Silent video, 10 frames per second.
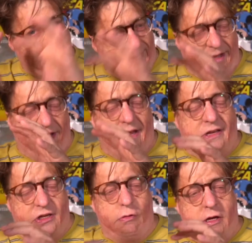And then they
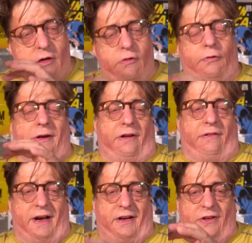do use special
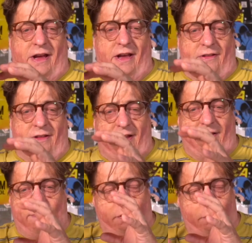effects
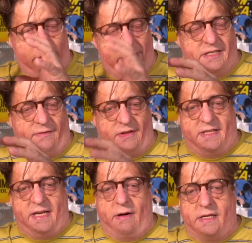for the rest of the
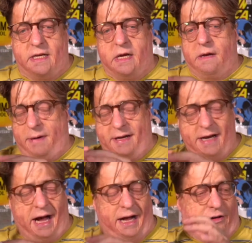series, but
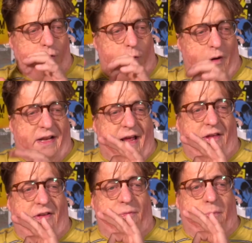not quite
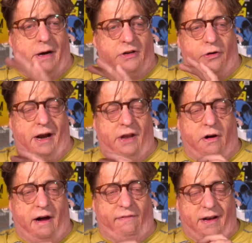as much or as
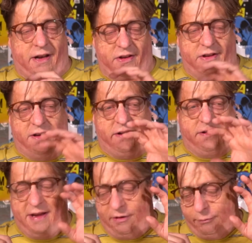often as they did
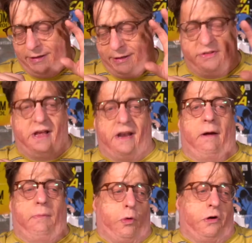when they were setting
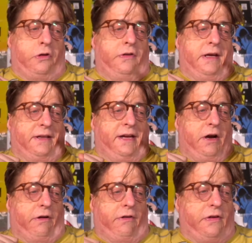up the world and the
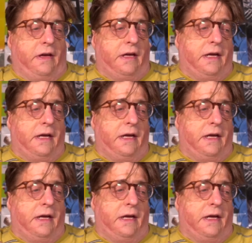characters.